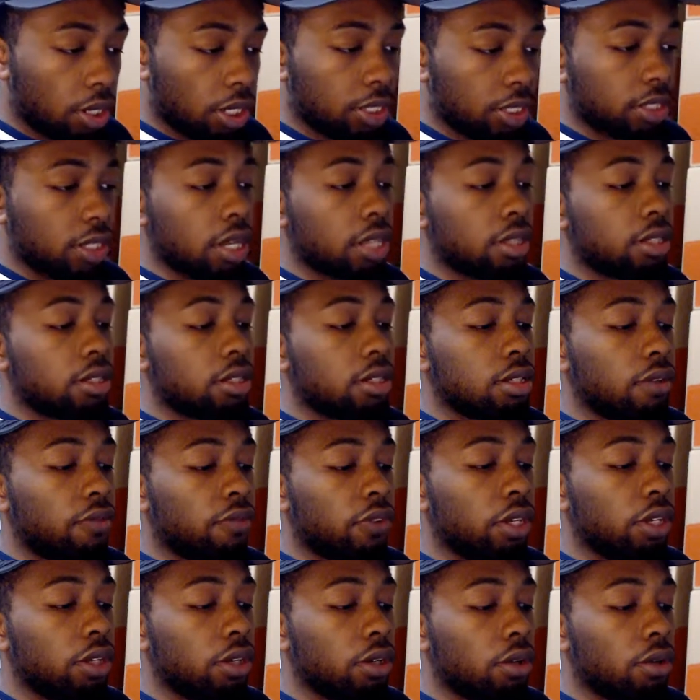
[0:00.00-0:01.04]
I said this in a
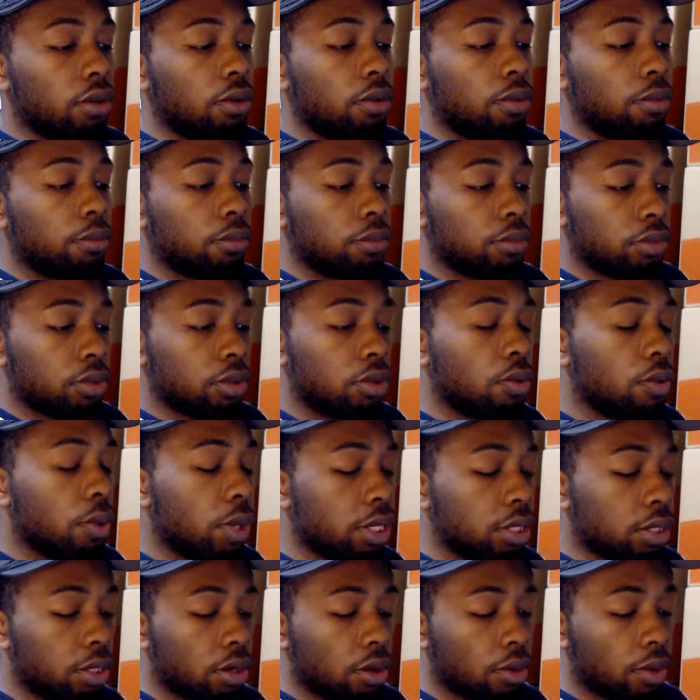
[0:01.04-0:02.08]
video 2
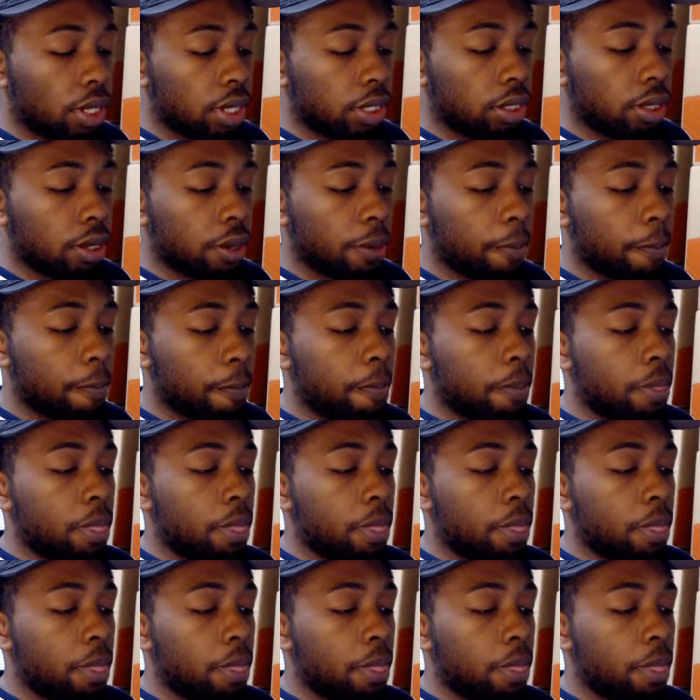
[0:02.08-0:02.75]
weeks ago, I think.